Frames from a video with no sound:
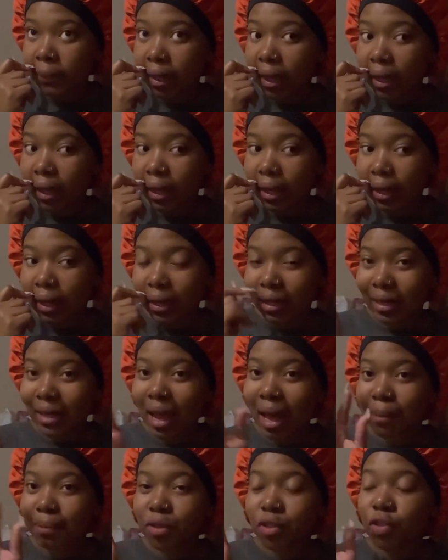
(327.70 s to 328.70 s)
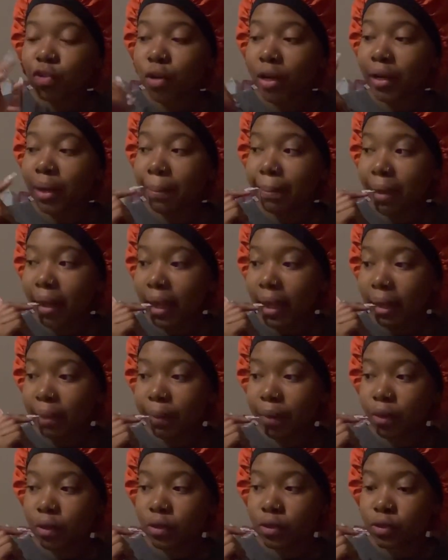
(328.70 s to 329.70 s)
And yeah, I'm just trying to pack
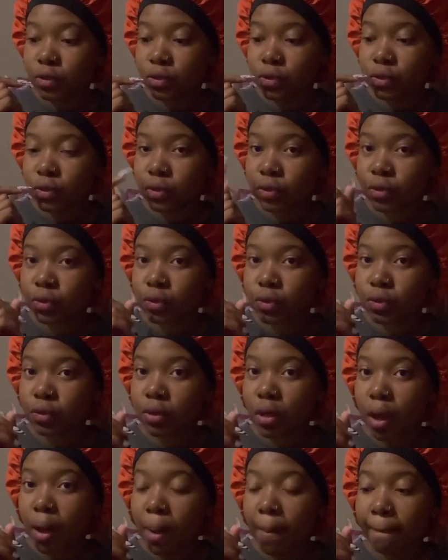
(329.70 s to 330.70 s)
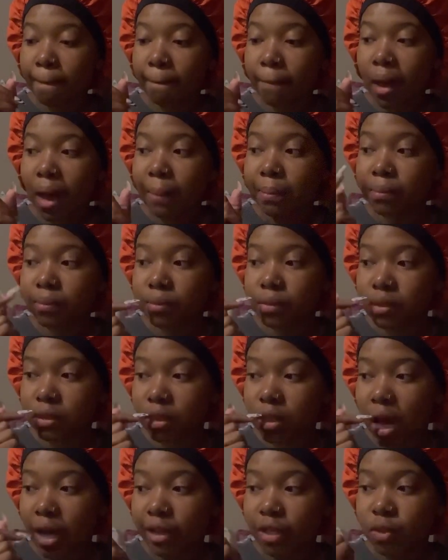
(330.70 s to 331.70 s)
because I
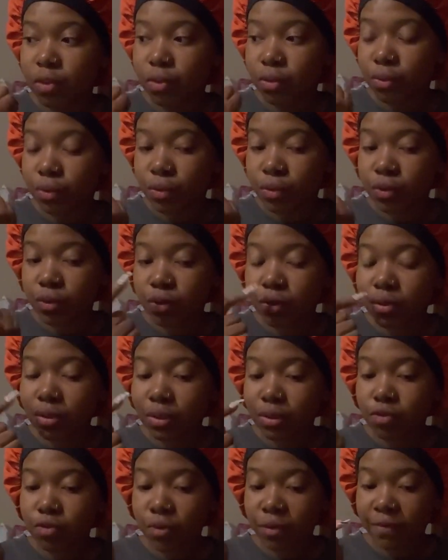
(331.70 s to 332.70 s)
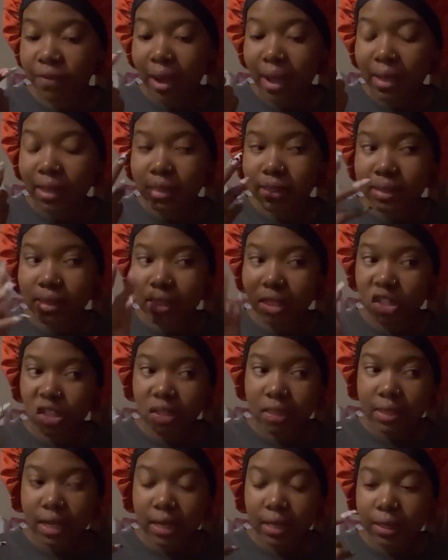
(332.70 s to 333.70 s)
need to
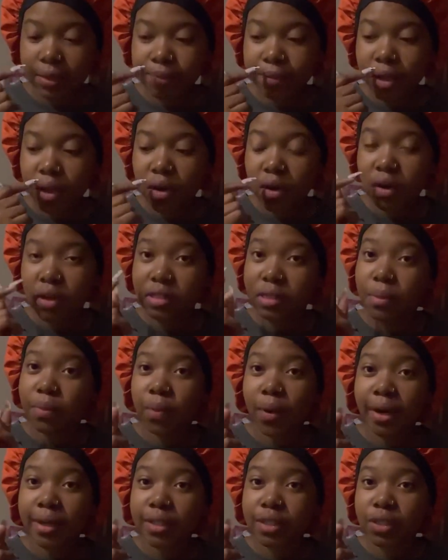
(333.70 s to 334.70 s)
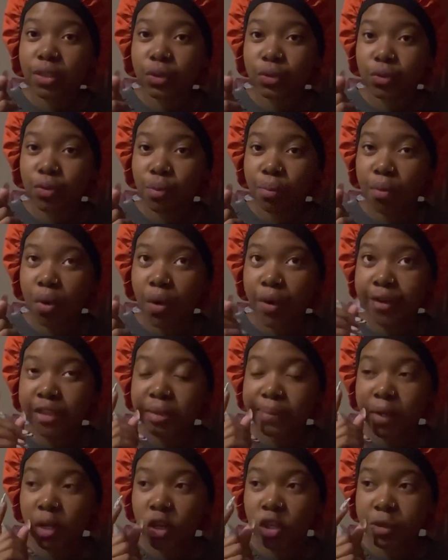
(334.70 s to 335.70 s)
revise/study because I'm writing tomorrow.
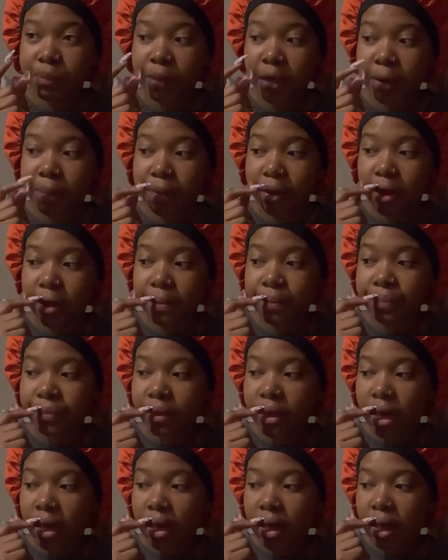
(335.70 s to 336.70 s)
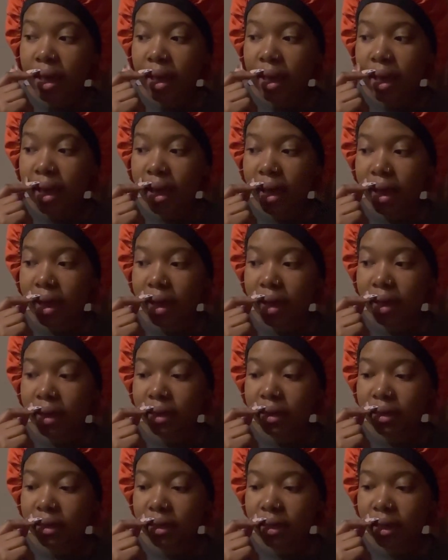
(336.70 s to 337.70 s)
It's my last paper,
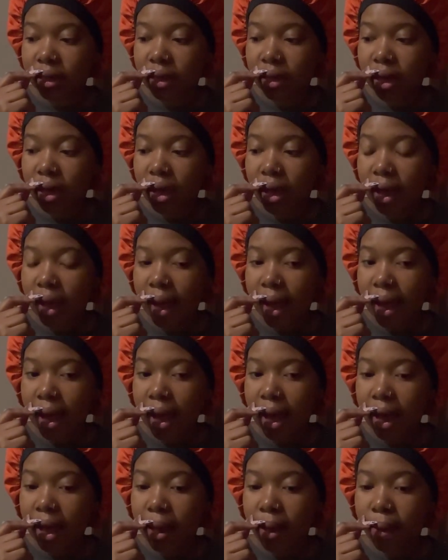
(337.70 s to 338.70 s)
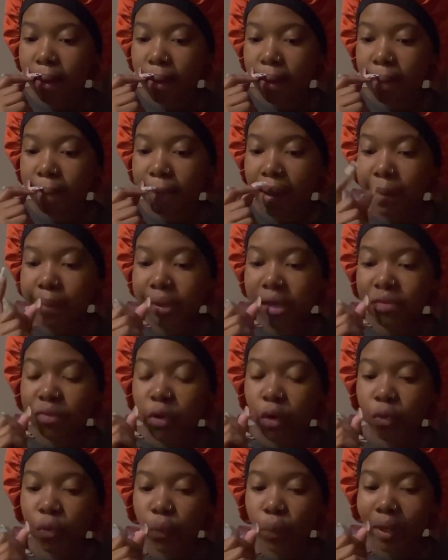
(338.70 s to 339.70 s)
and I'm
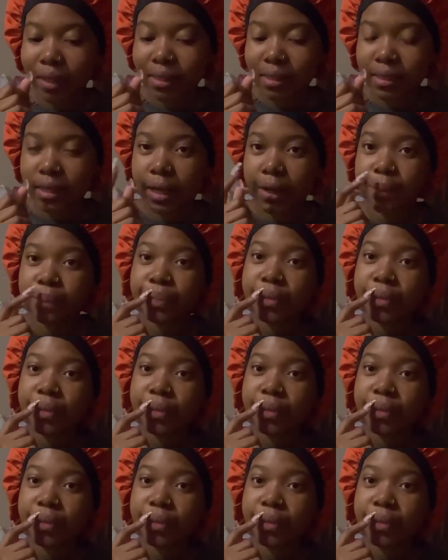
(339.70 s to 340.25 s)
leaving on Wednesday,